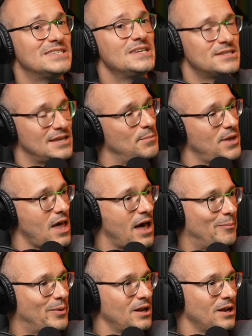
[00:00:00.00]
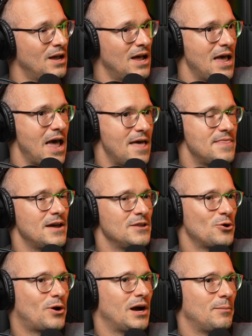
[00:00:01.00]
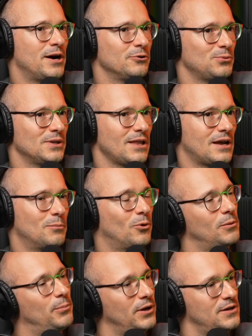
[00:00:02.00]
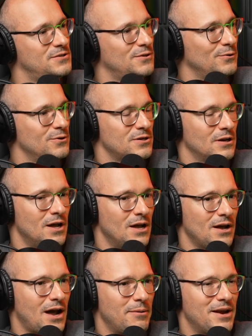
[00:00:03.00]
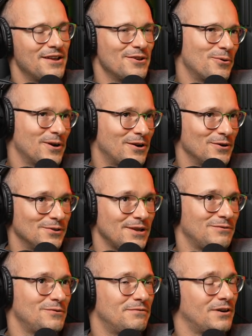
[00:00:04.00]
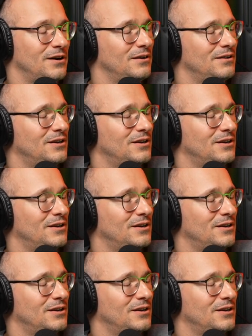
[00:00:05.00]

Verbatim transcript: see something happening yeah. and then you come out with like more polished solution i mean i don't want to go like too far in,